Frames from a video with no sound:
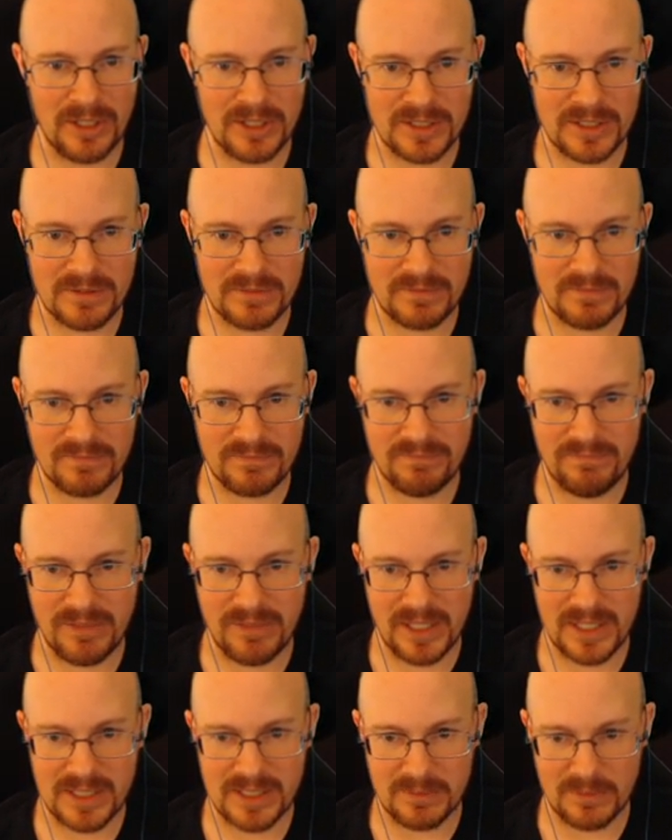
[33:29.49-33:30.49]
Just
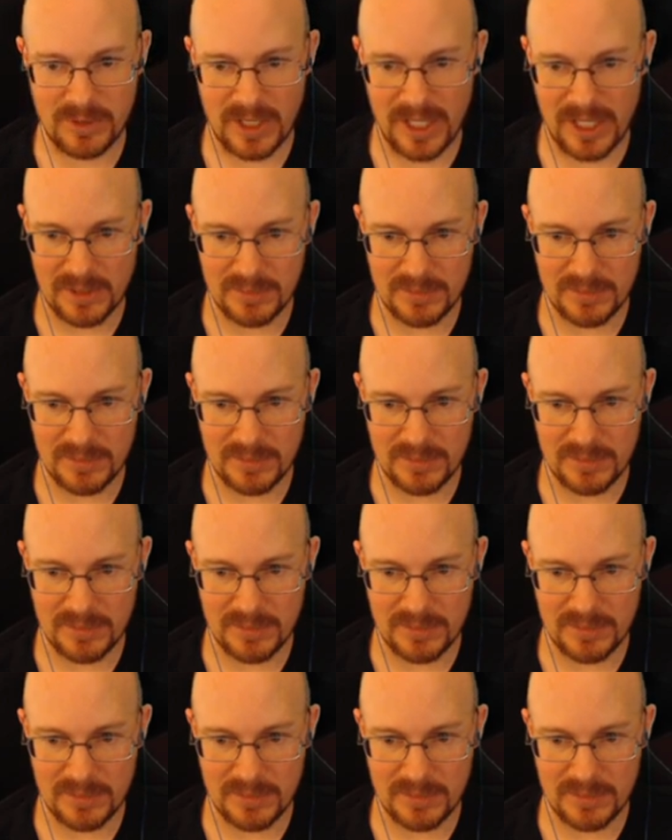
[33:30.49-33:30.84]
buy some random